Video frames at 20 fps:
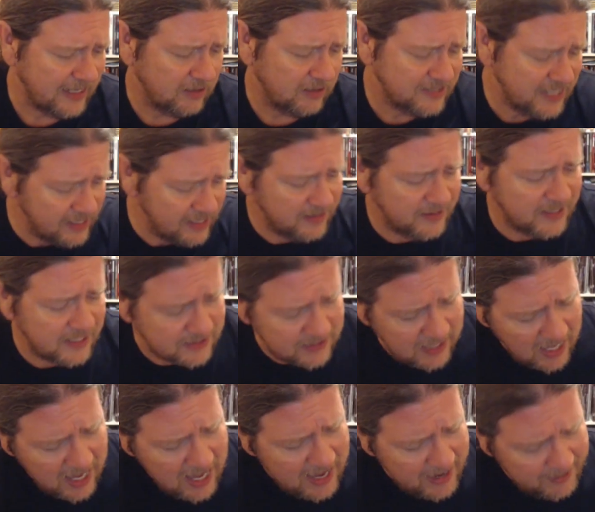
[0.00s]
I'll tell you this:
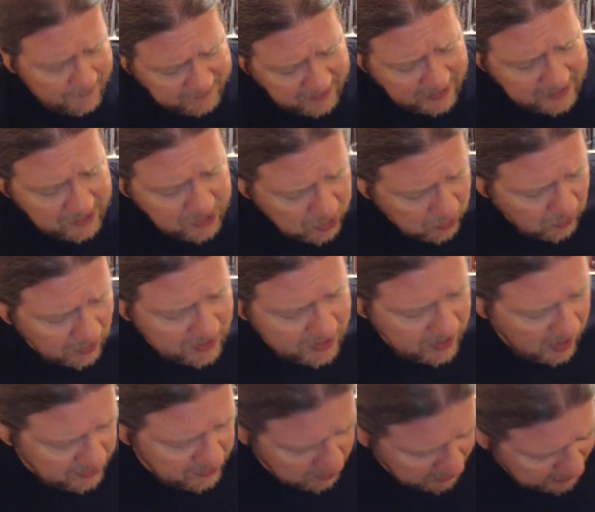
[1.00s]
if they do
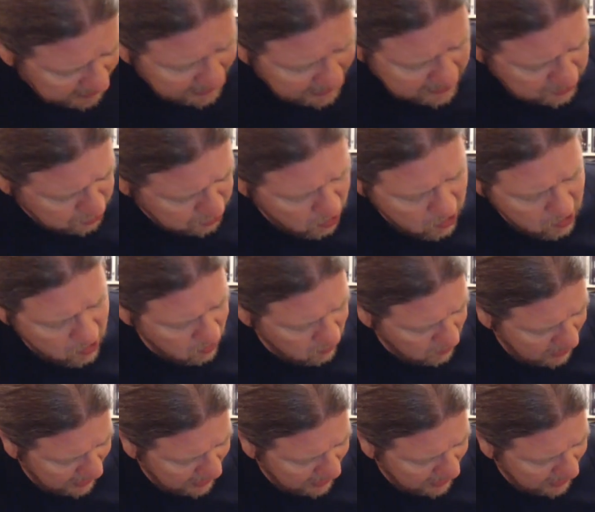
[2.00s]
another Kickstarter